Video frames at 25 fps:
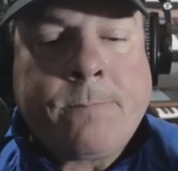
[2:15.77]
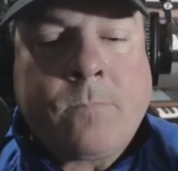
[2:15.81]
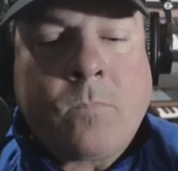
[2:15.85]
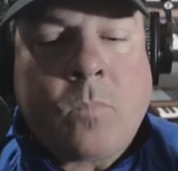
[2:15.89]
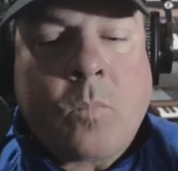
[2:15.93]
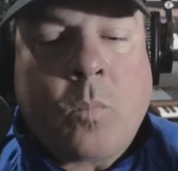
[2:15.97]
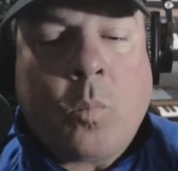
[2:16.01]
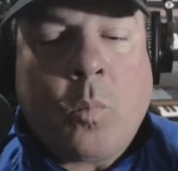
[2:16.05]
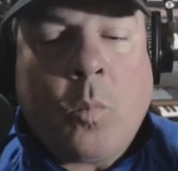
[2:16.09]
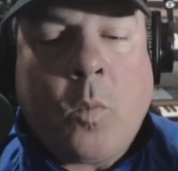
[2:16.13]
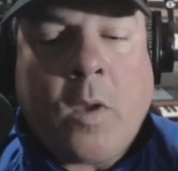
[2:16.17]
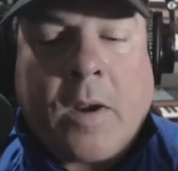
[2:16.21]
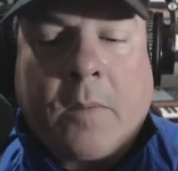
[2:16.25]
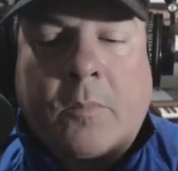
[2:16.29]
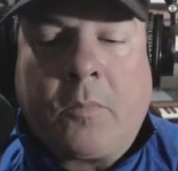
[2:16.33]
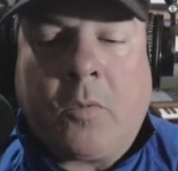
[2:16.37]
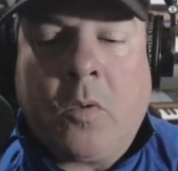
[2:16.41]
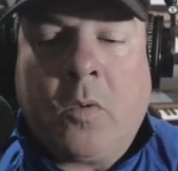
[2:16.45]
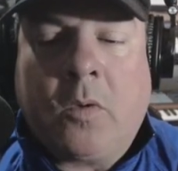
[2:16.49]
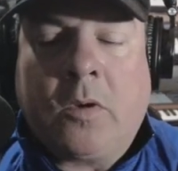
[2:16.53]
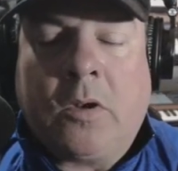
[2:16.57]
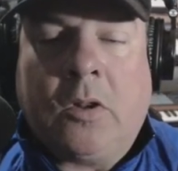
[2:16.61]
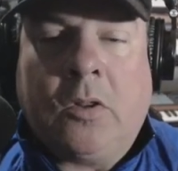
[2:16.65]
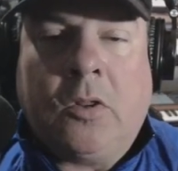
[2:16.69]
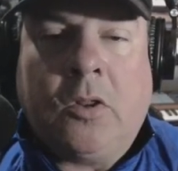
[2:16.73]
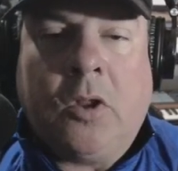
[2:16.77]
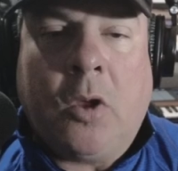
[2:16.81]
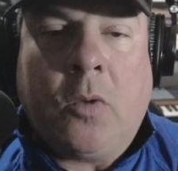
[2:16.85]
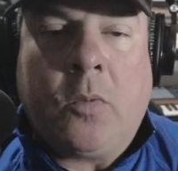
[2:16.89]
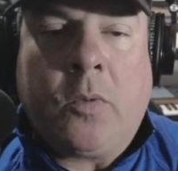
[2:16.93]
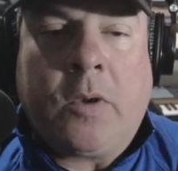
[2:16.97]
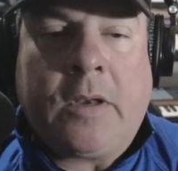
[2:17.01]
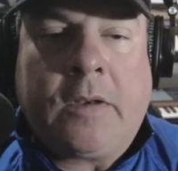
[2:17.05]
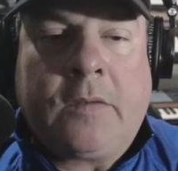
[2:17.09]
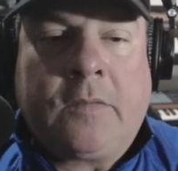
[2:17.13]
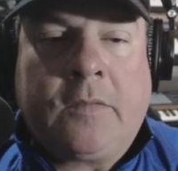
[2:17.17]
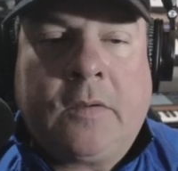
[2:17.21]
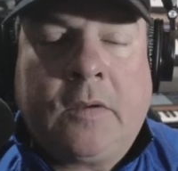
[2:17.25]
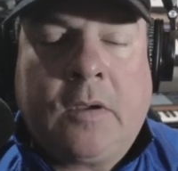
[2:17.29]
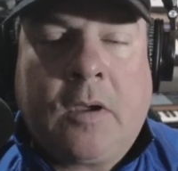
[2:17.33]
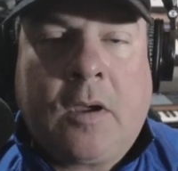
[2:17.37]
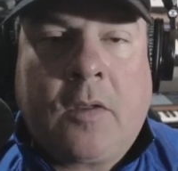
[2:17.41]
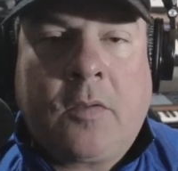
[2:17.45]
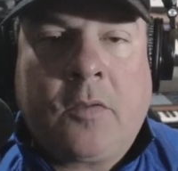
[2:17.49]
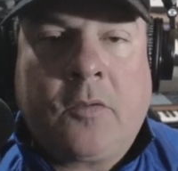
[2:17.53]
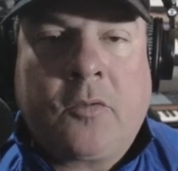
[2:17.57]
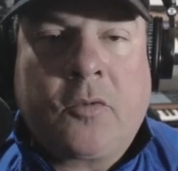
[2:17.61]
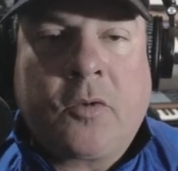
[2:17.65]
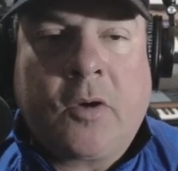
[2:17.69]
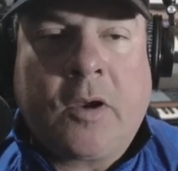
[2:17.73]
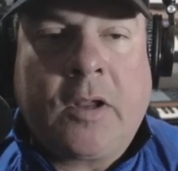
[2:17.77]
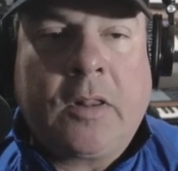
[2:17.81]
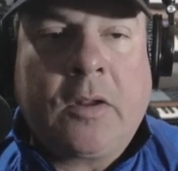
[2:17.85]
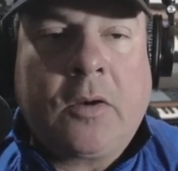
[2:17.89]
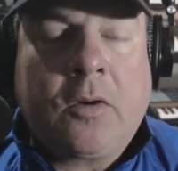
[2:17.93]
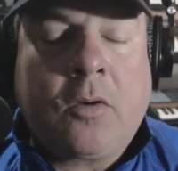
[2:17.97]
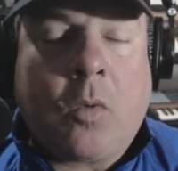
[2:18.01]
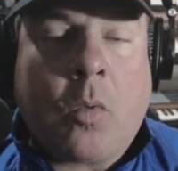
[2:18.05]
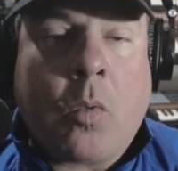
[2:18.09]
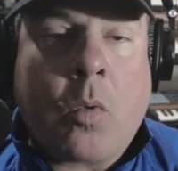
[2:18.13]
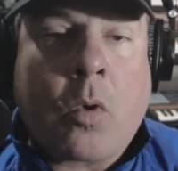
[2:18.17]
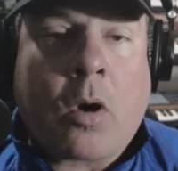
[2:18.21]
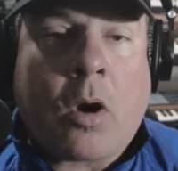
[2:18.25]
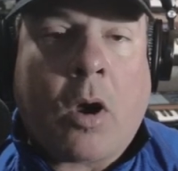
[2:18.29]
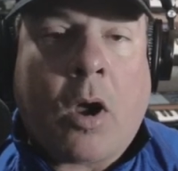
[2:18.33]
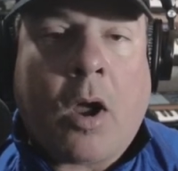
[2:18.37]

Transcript: When I'm going to load it on the trailer or